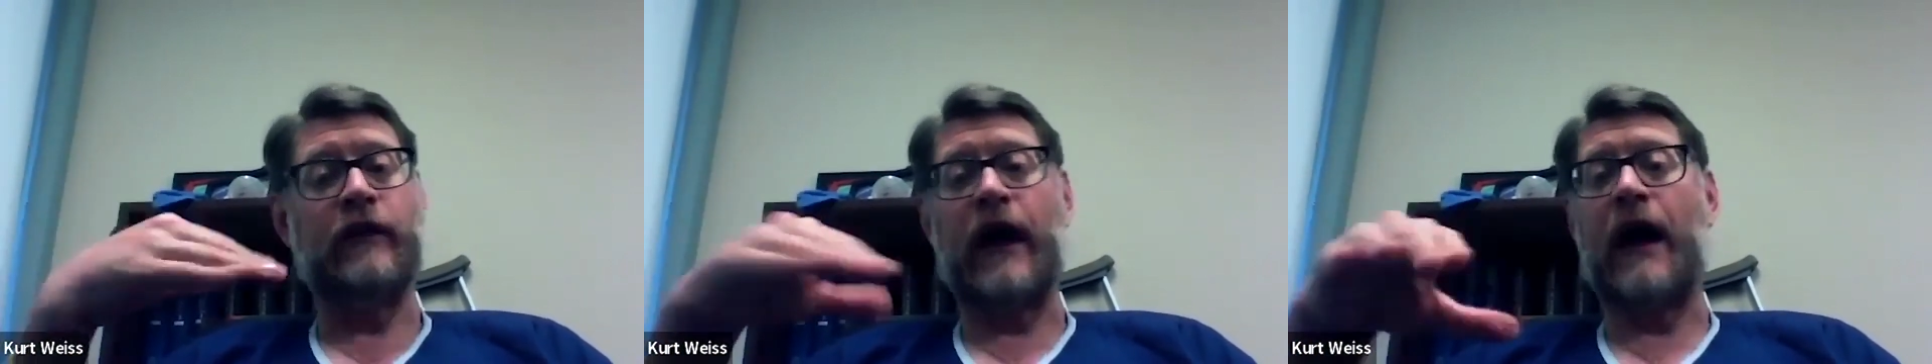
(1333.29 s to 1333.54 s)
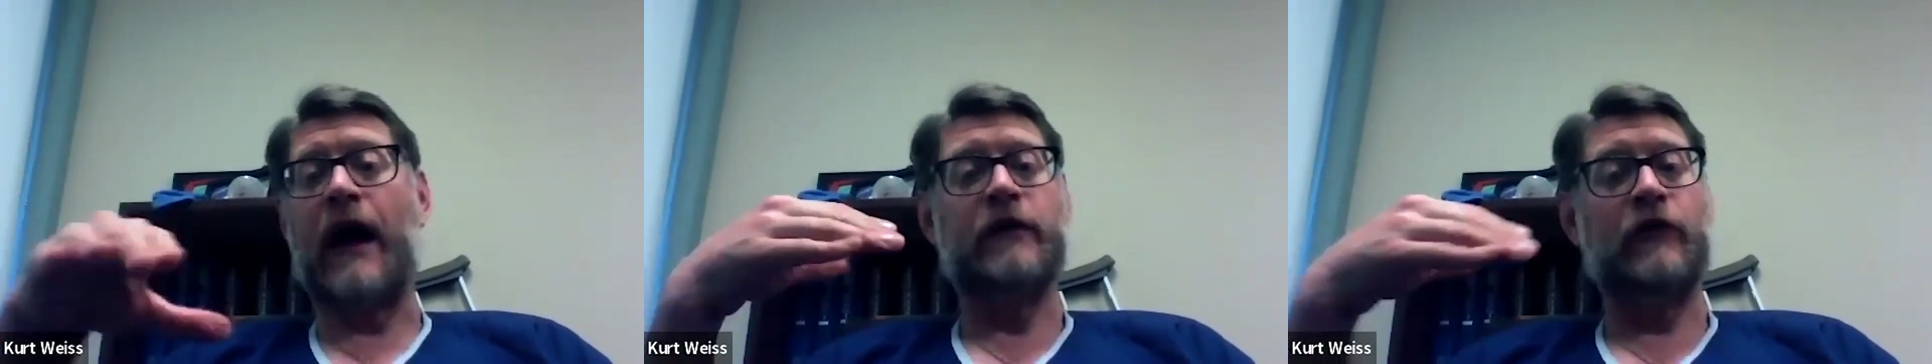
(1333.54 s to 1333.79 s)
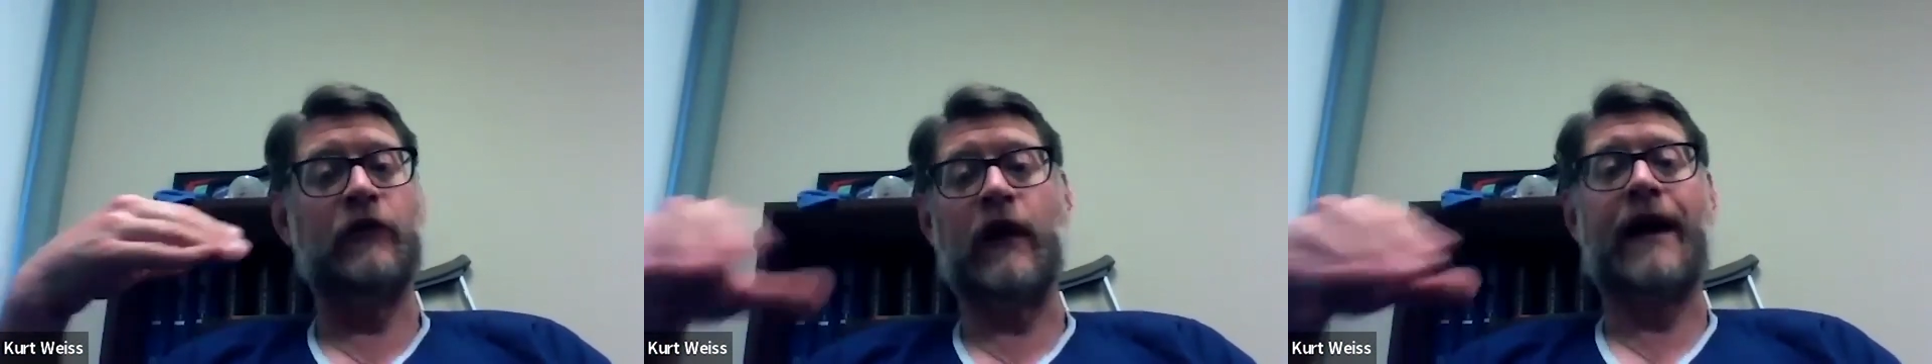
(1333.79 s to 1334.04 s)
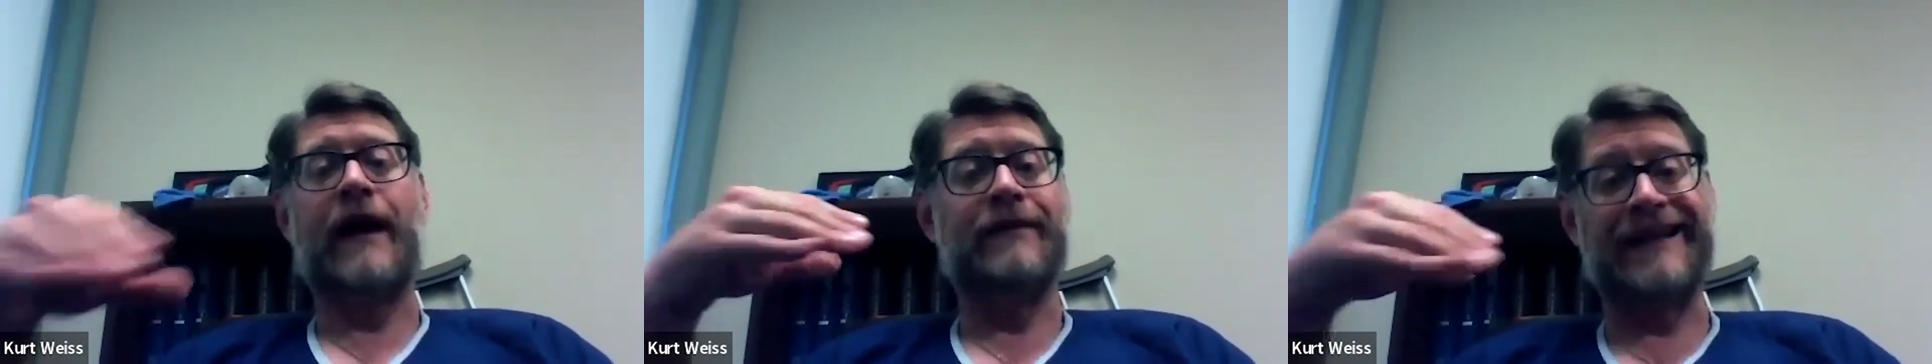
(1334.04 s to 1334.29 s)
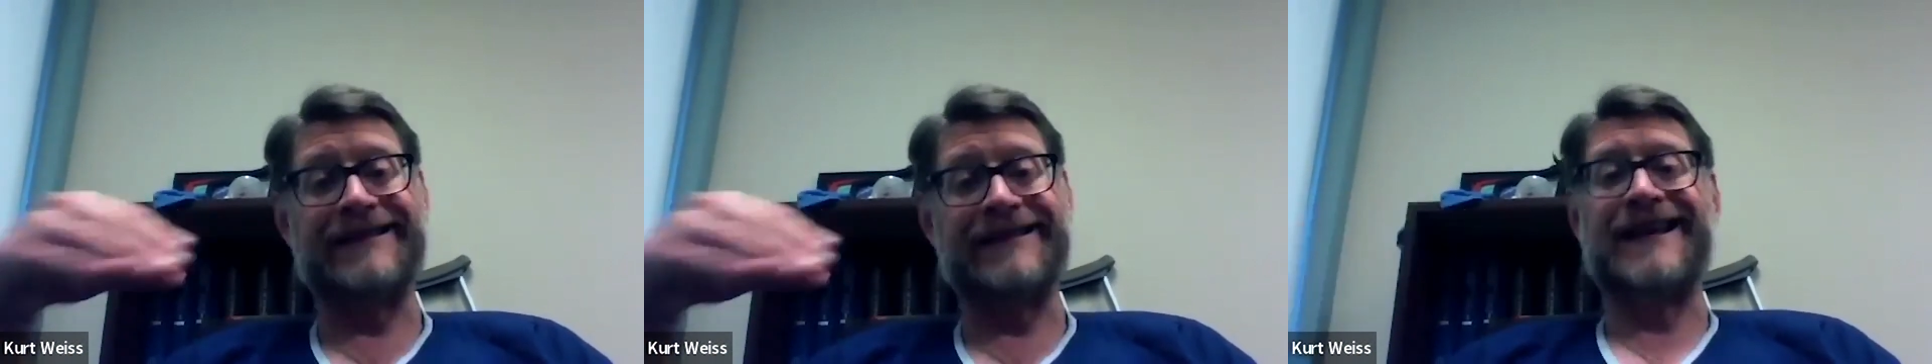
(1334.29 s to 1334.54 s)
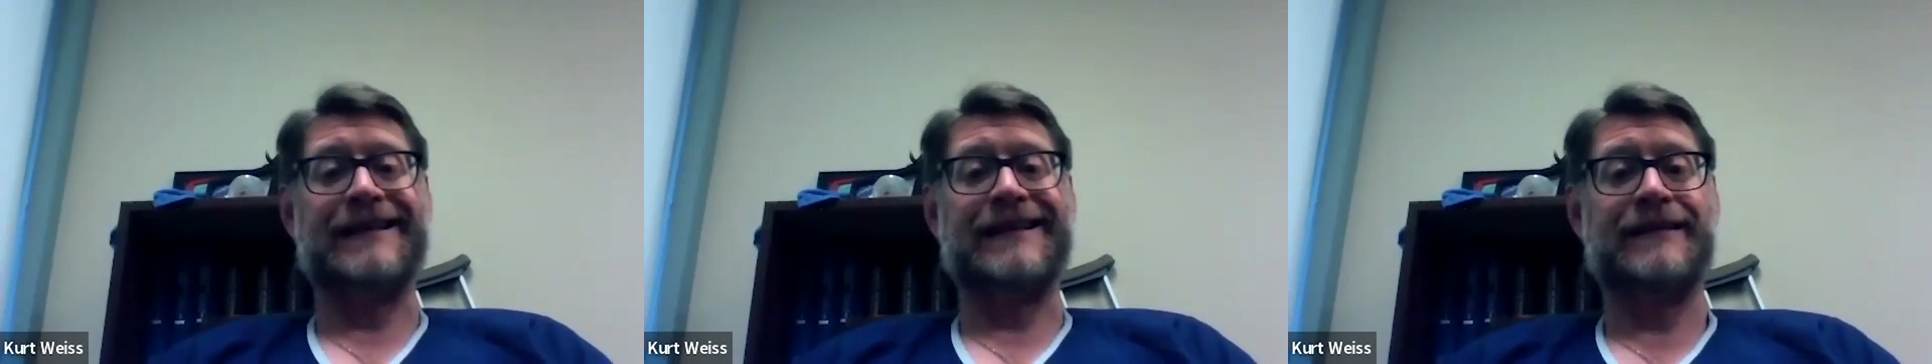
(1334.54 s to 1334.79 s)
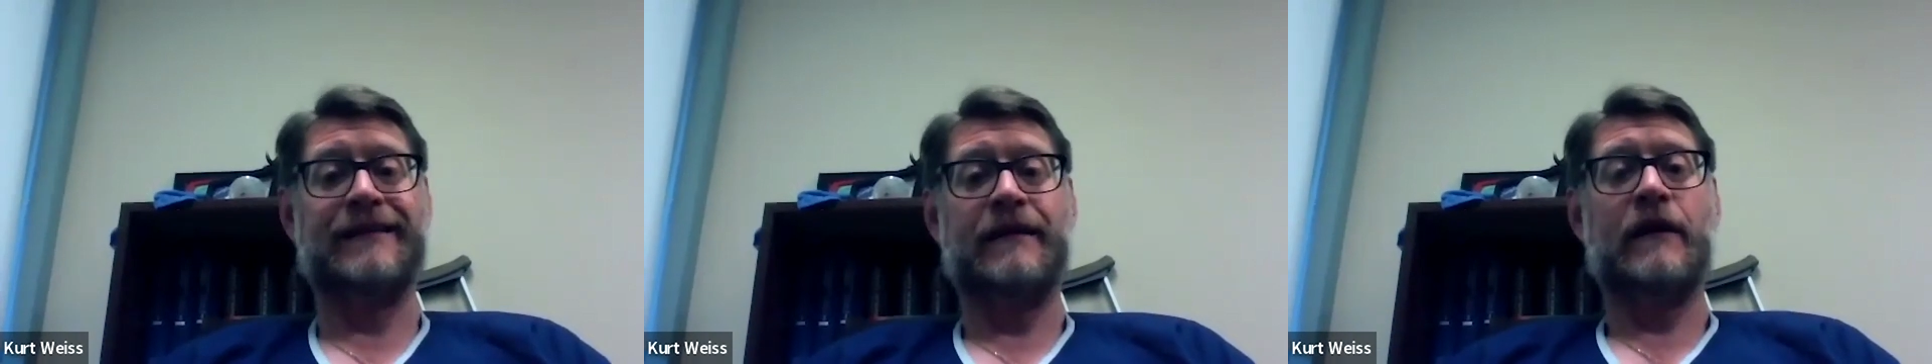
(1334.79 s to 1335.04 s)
you got what you got, and that's it.